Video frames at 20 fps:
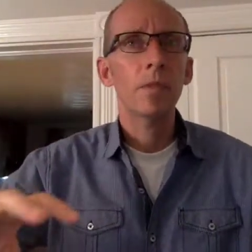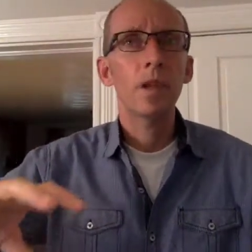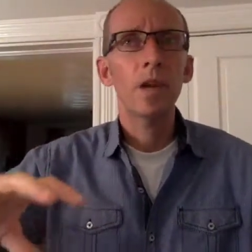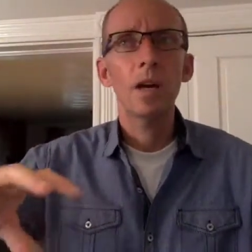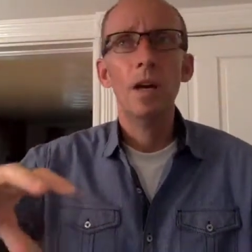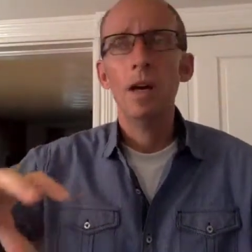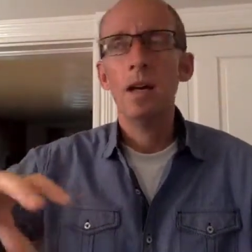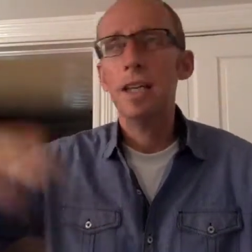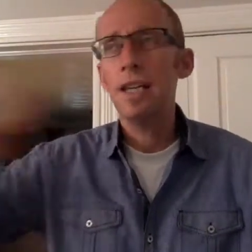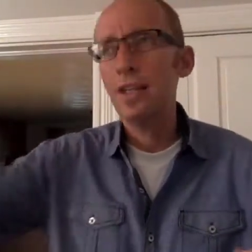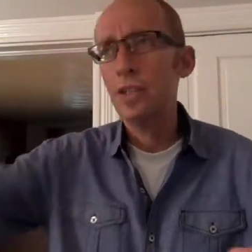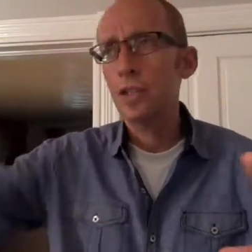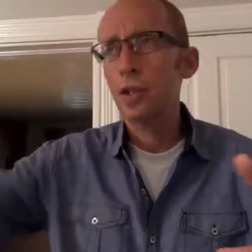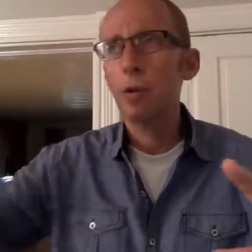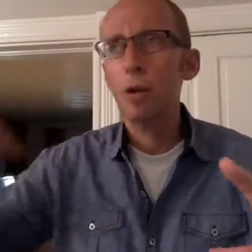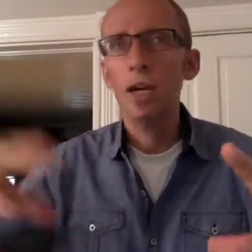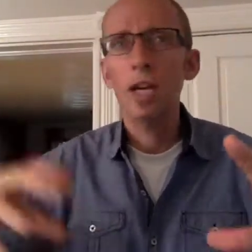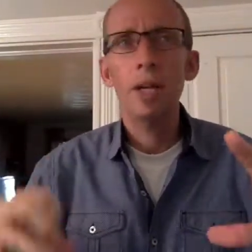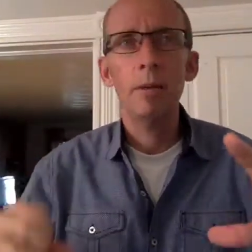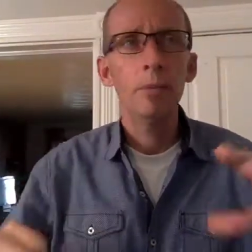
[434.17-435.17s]

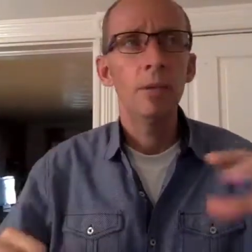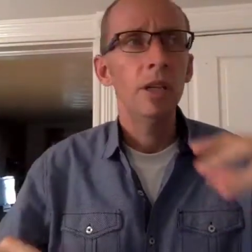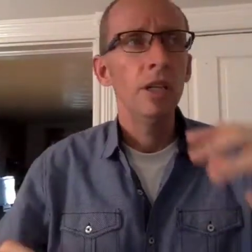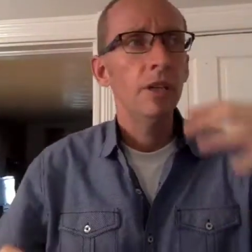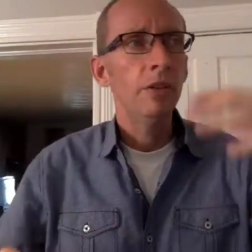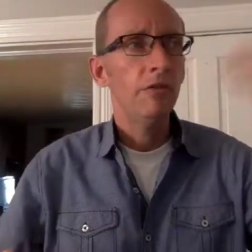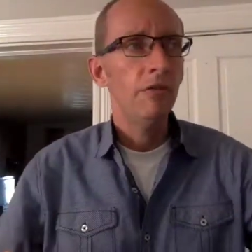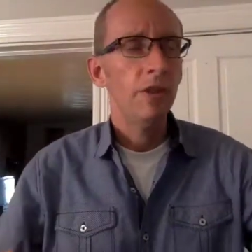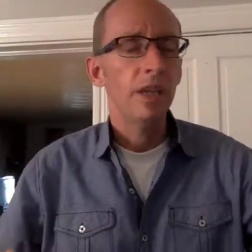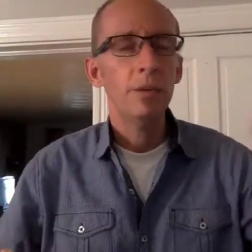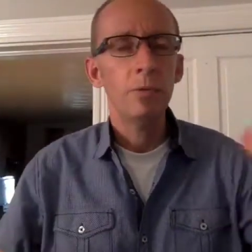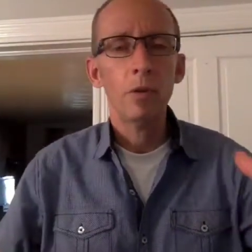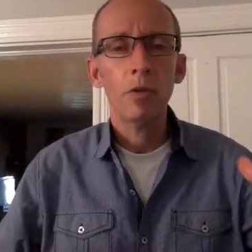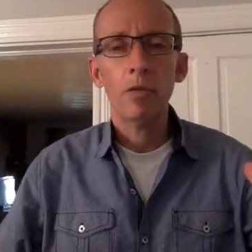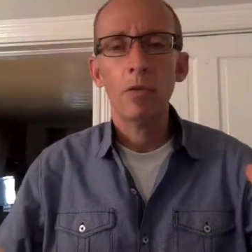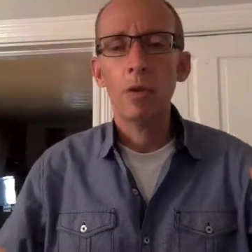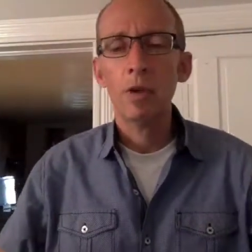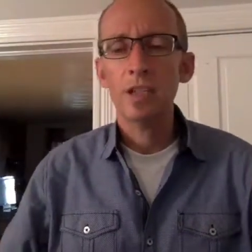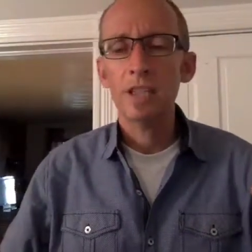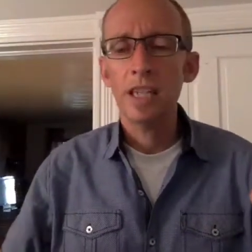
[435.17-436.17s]
Instagram, Facebook,
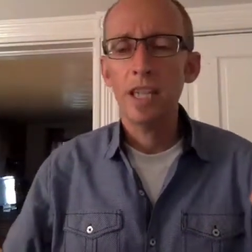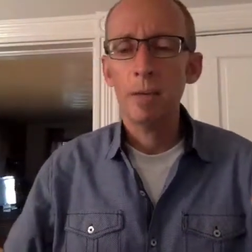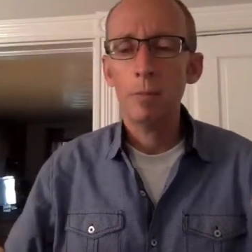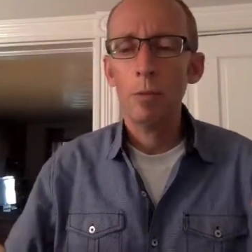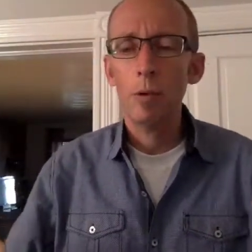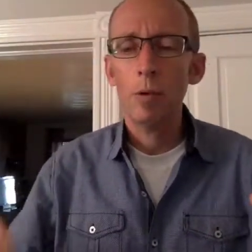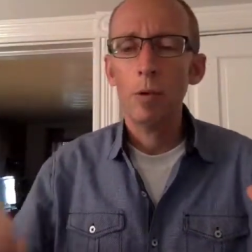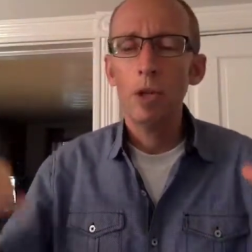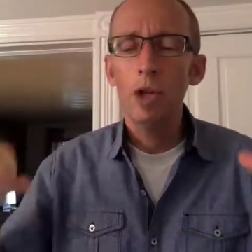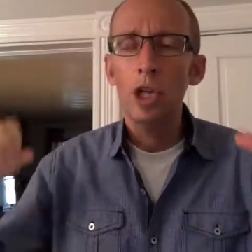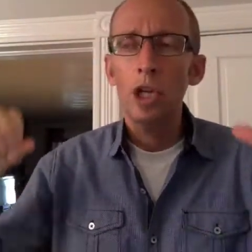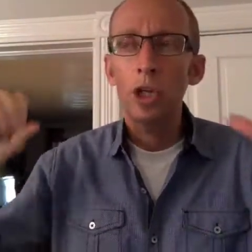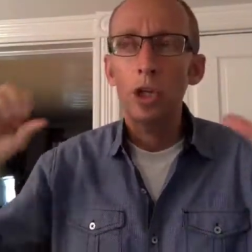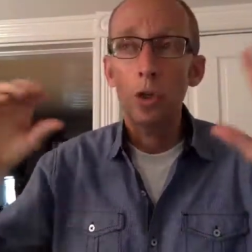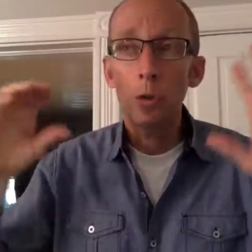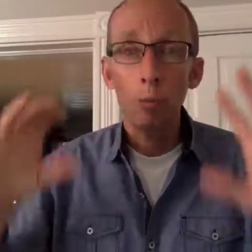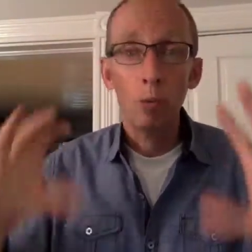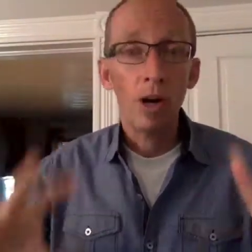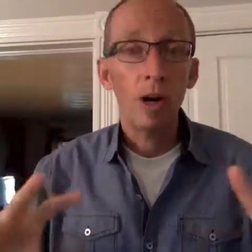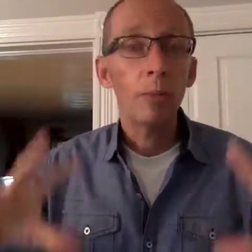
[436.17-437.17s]
for example.
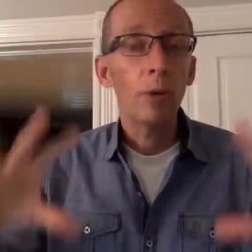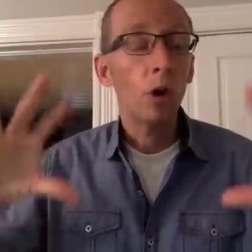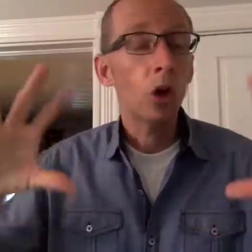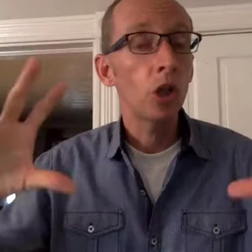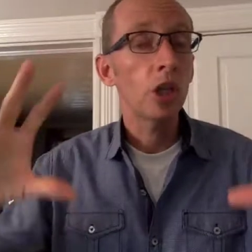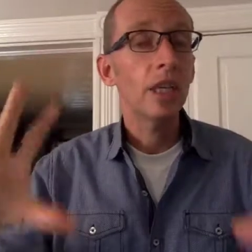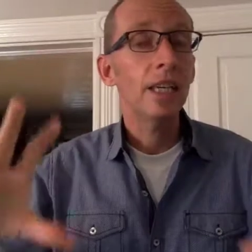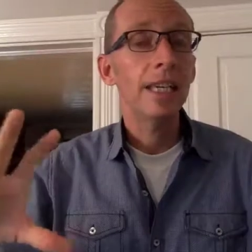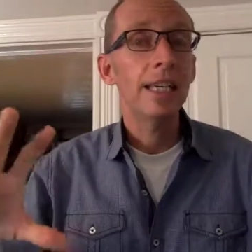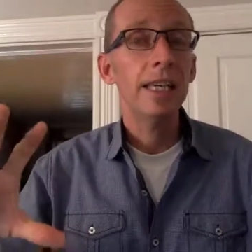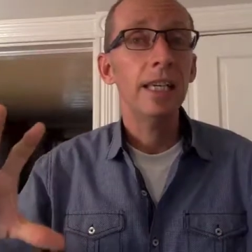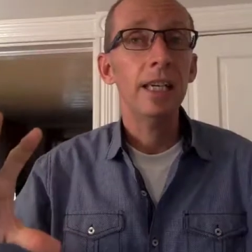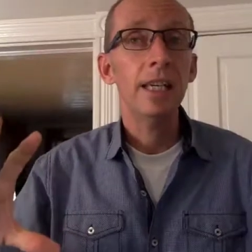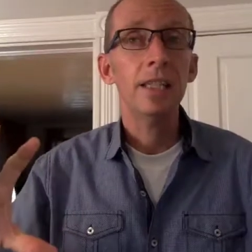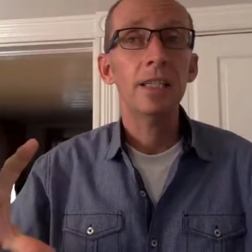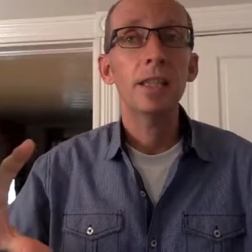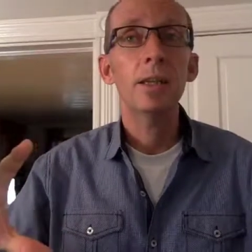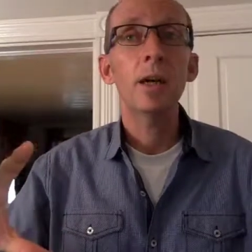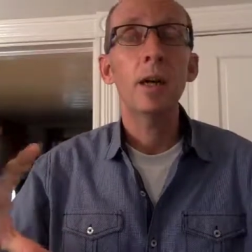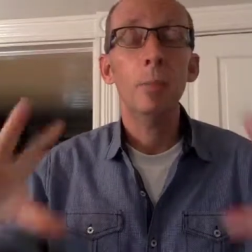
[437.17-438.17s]
You're primarily going to
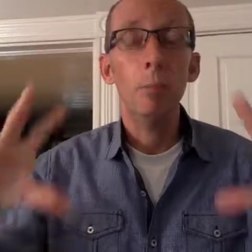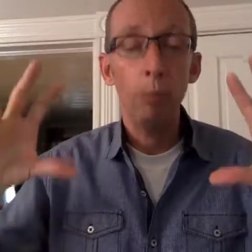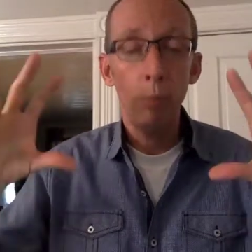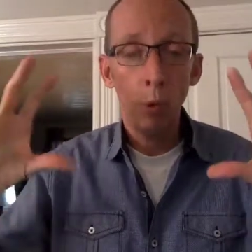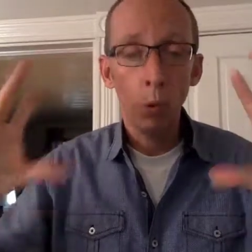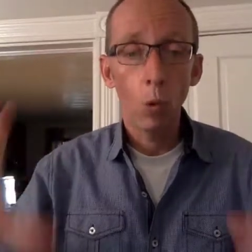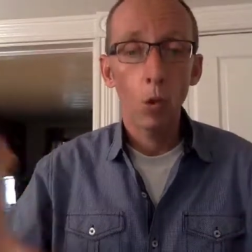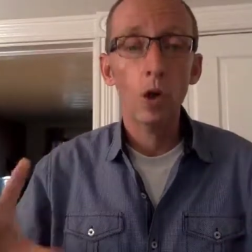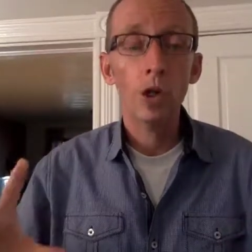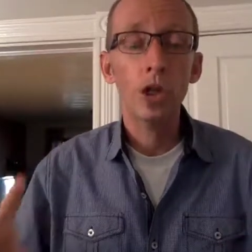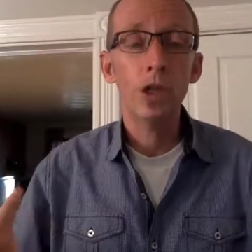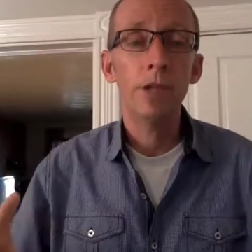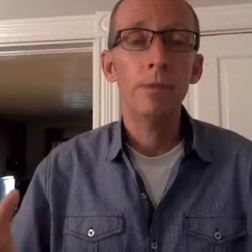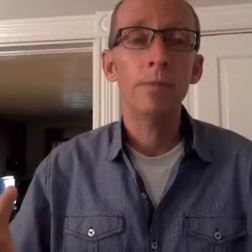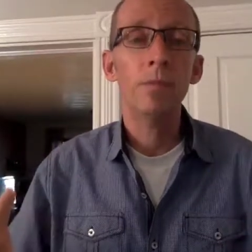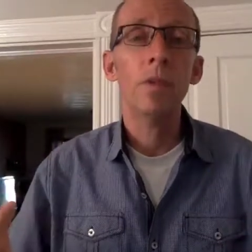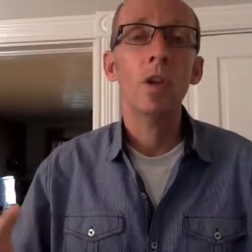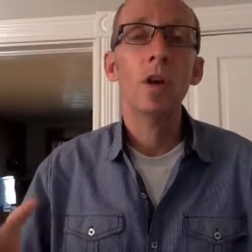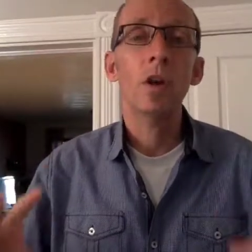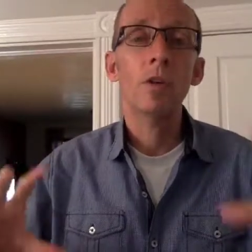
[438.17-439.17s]
hit a
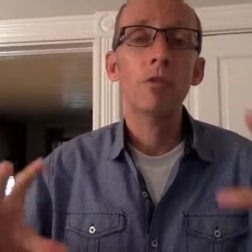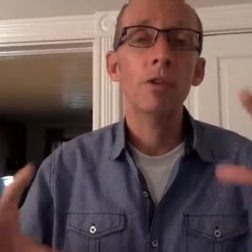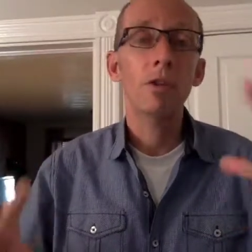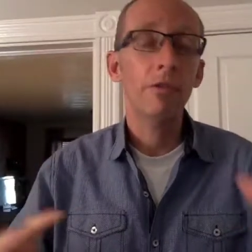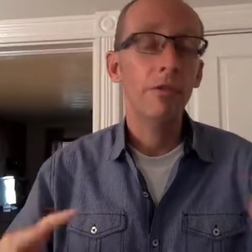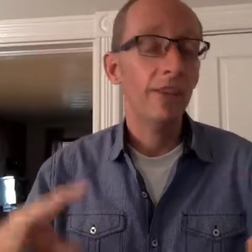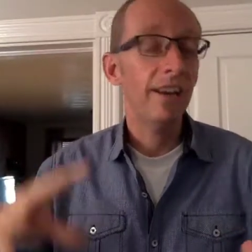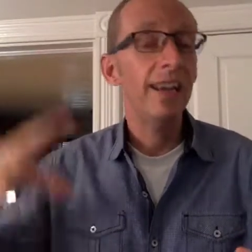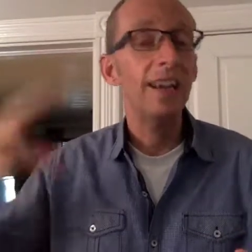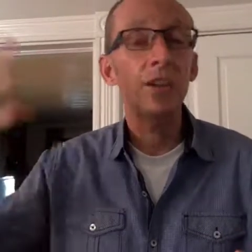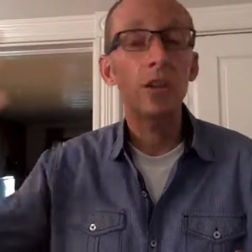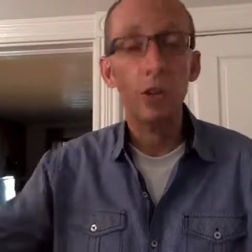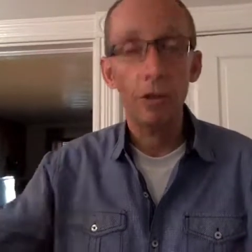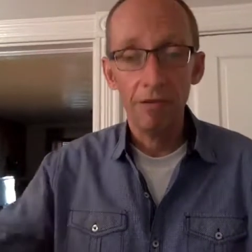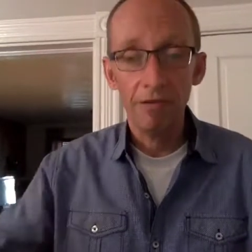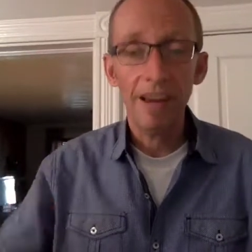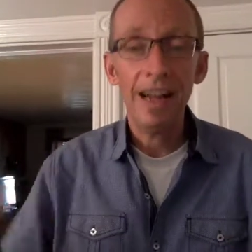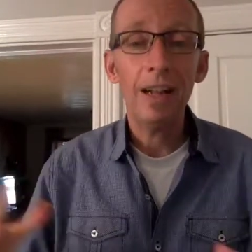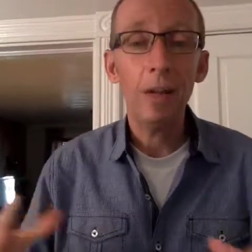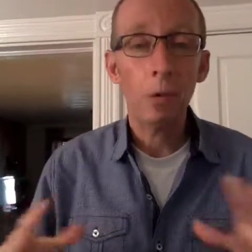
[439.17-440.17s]
portion of your fans, your
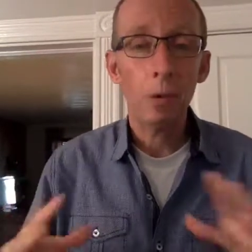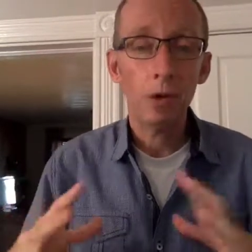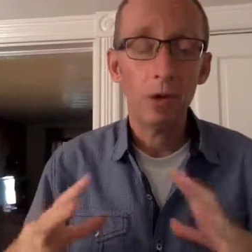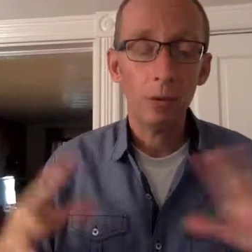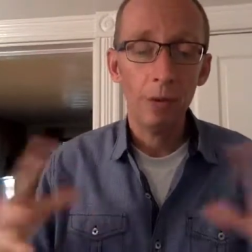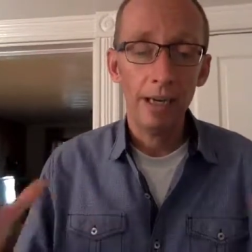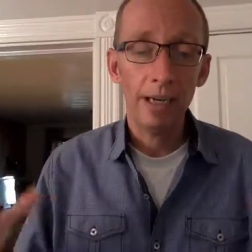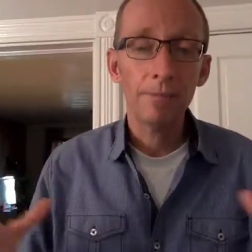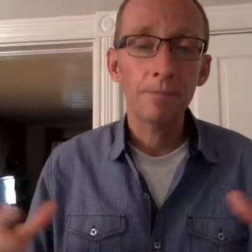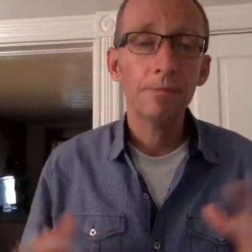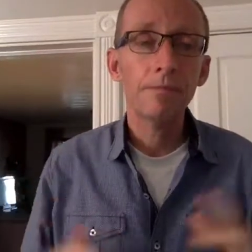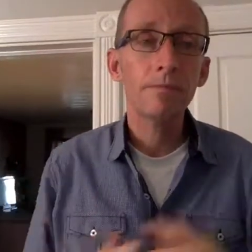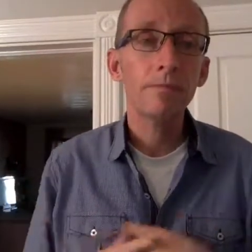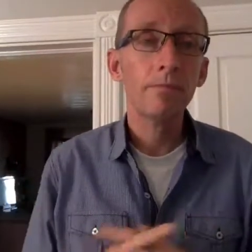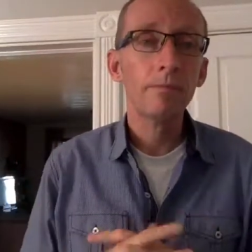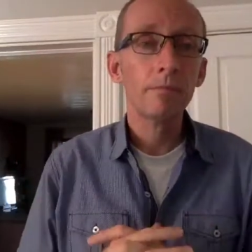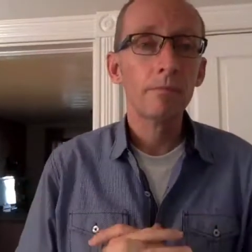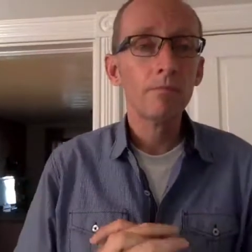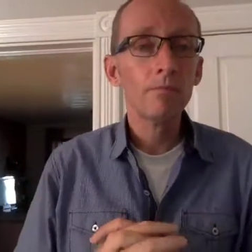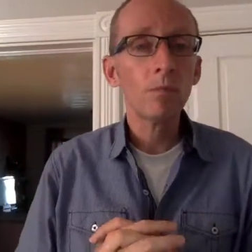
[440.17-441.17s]
followers, right?
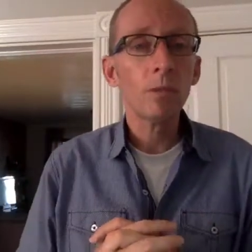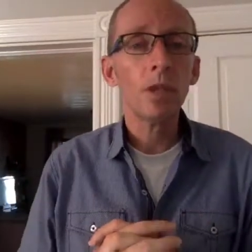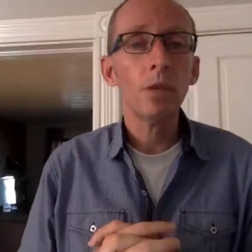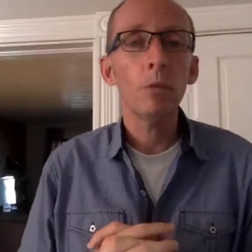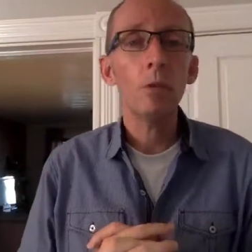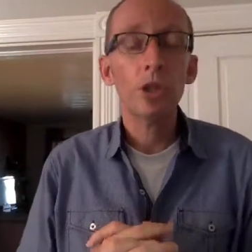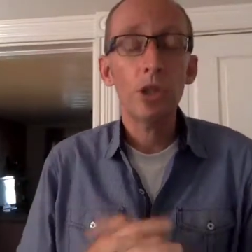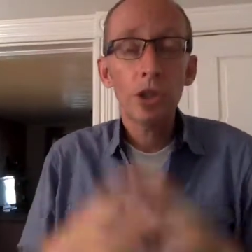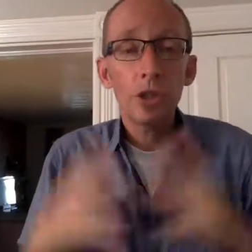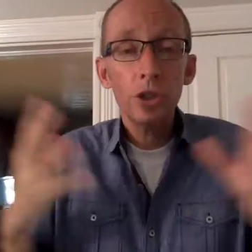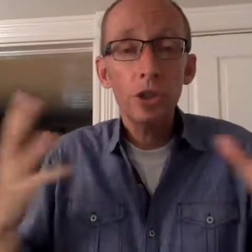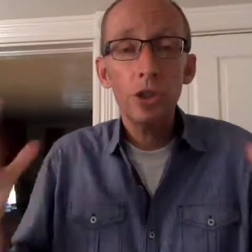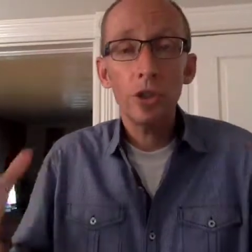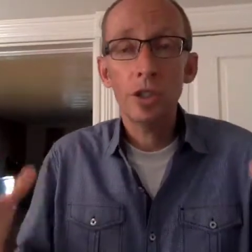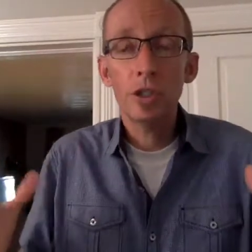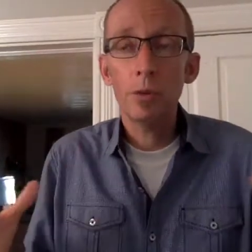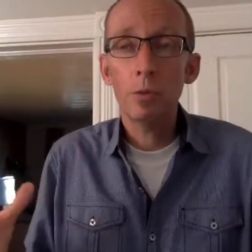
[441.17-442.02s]
Which is good.